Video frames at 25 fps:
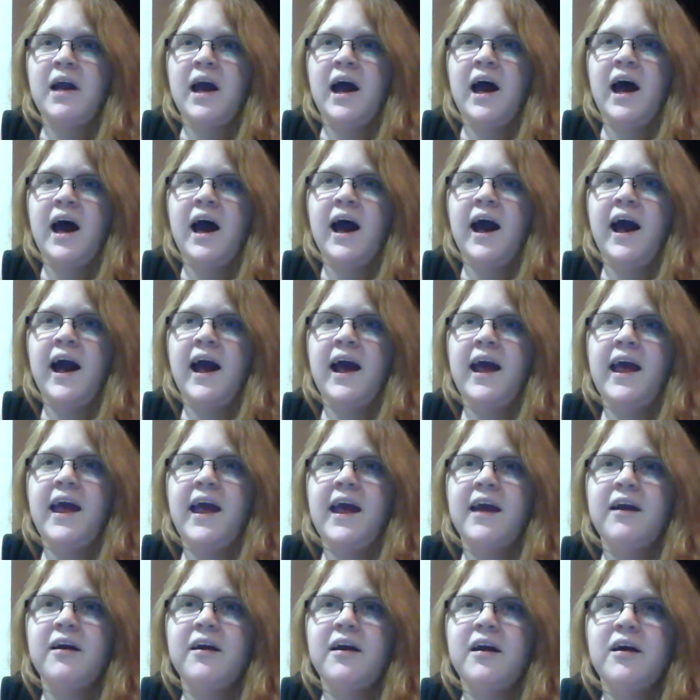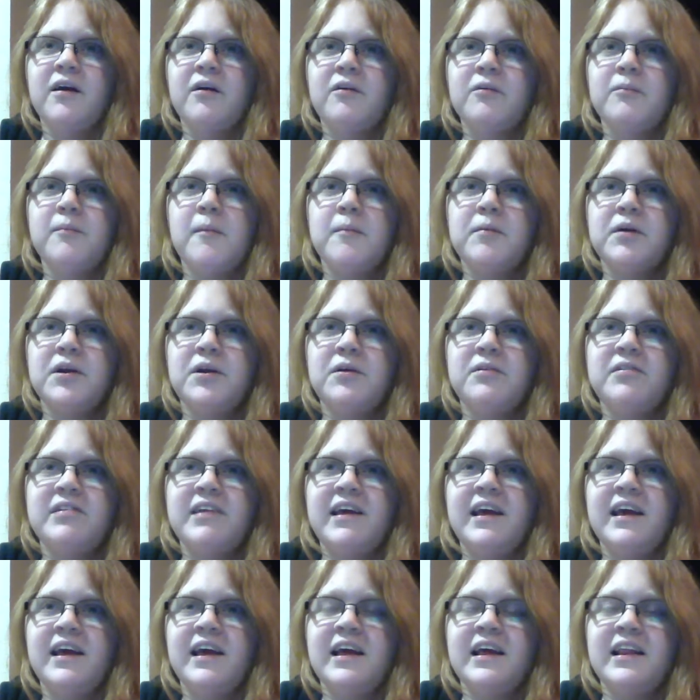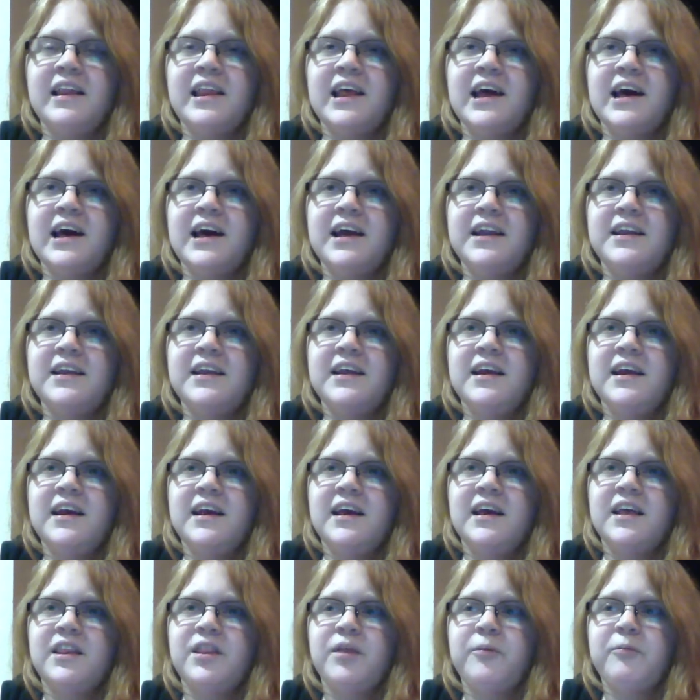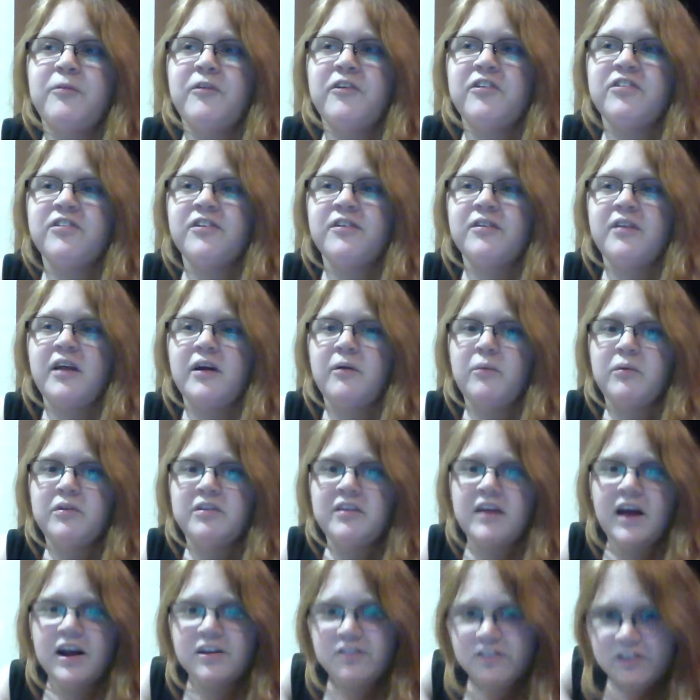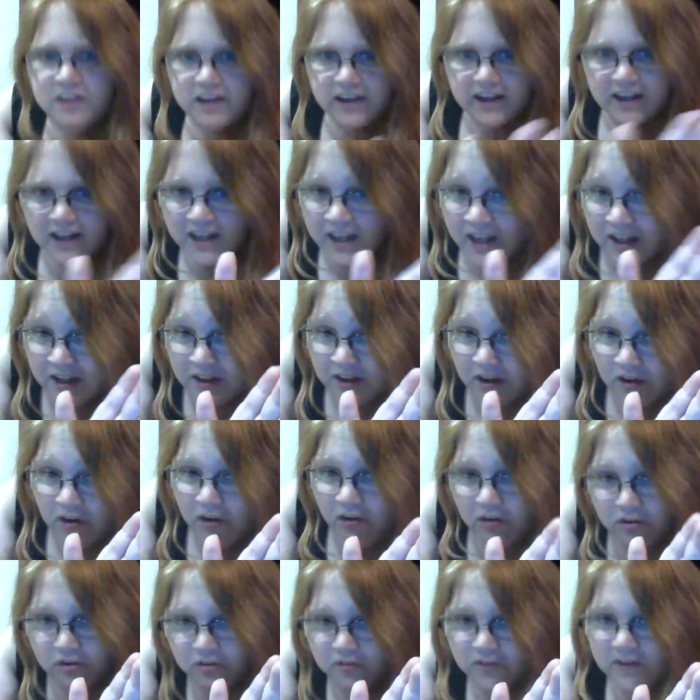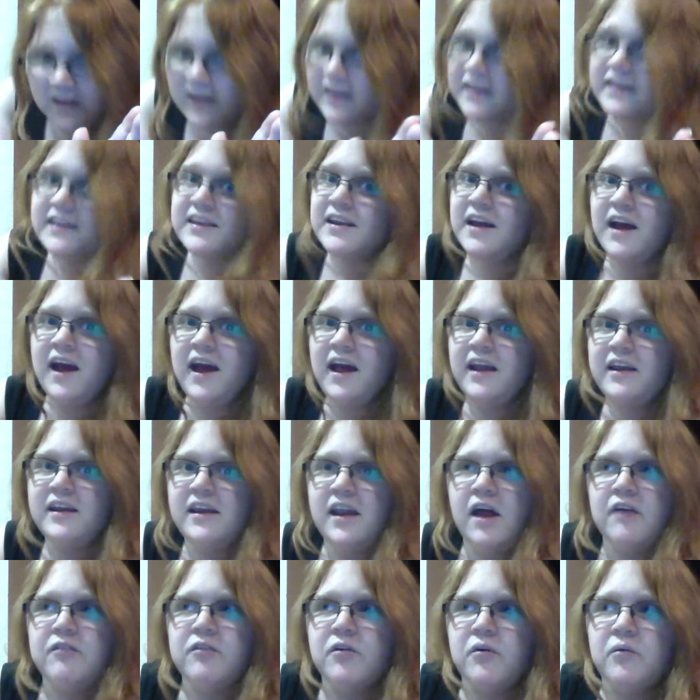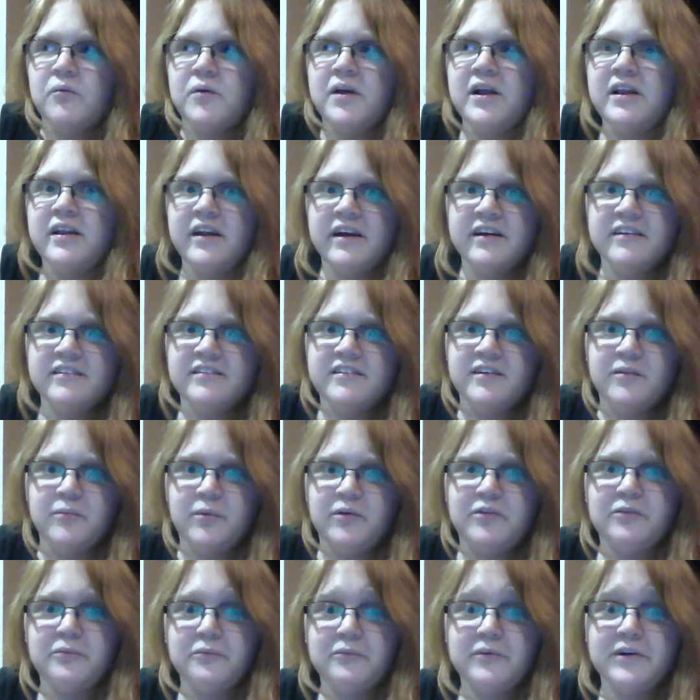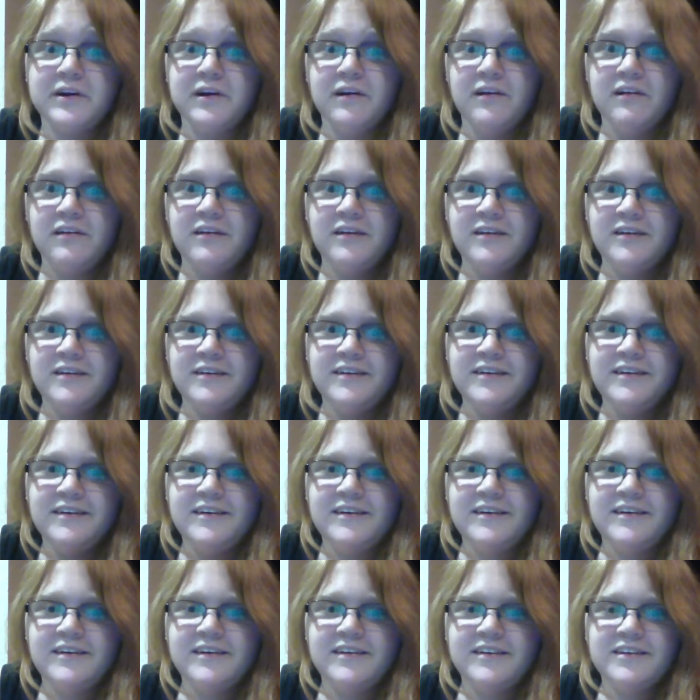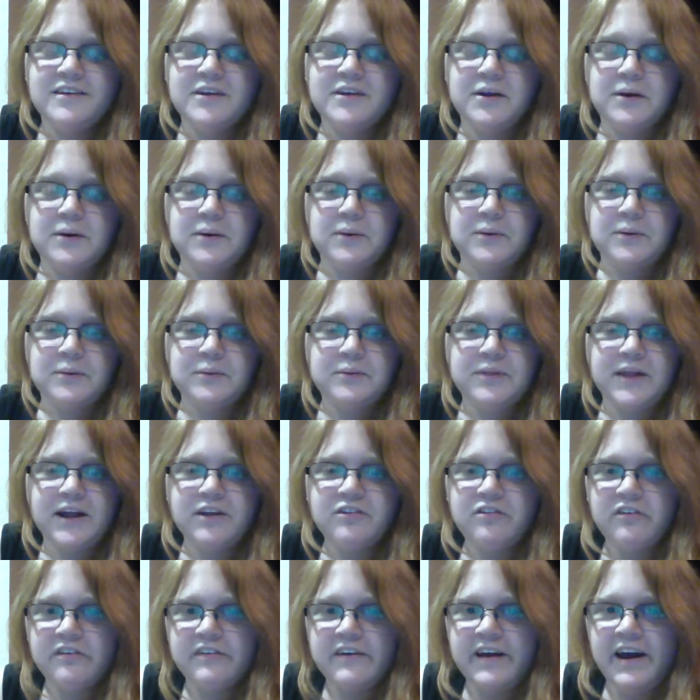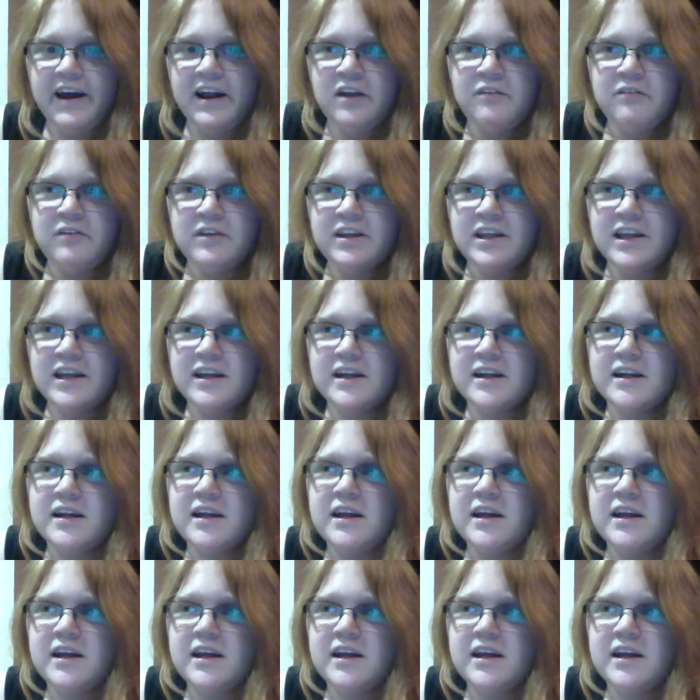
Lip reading: I remember you saying that the person was actually in the doll's face and never realized it wasn't real. So that's just kind of was like,